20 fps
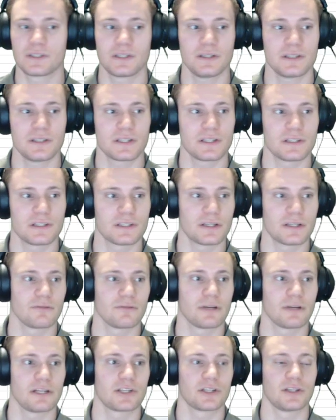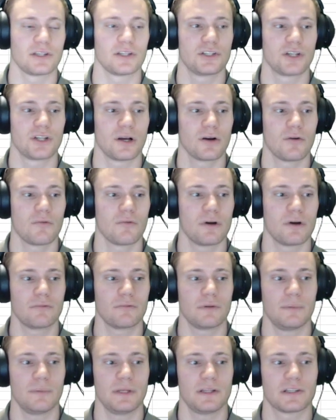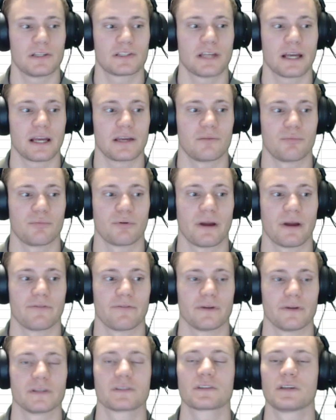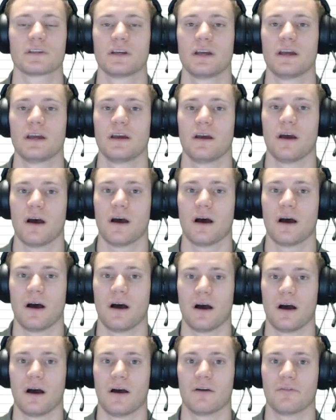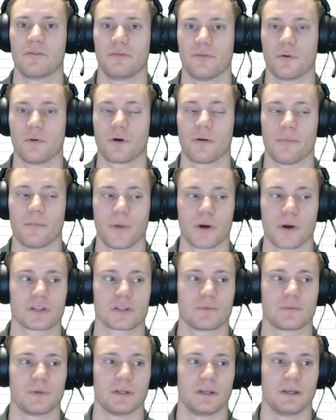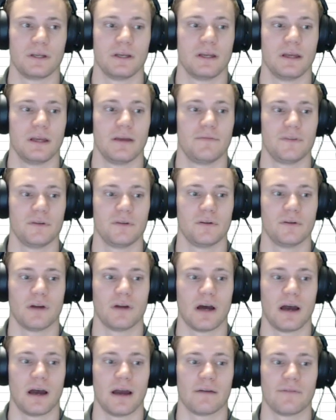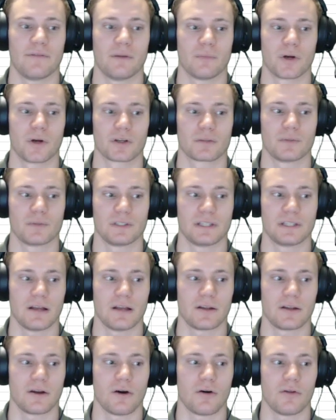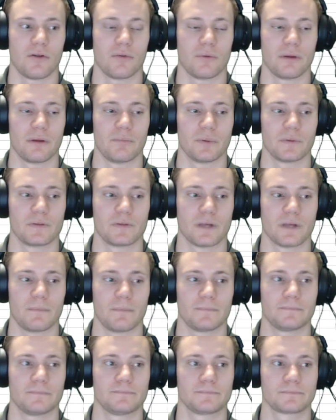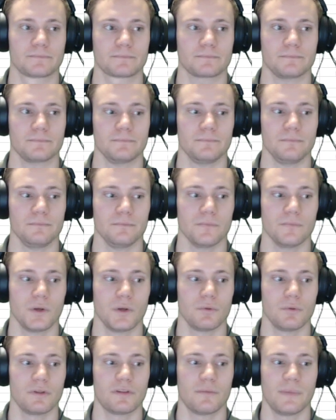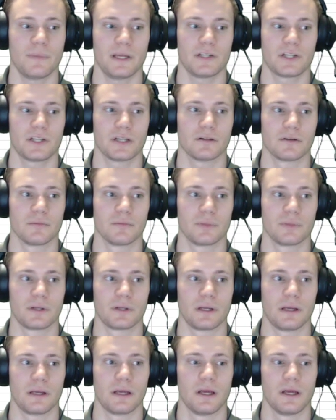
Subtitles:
in this consideration, the jungle one would be the second preference for a marksman if you do not have the marksman talent all the way built up with the Mage Killer ability.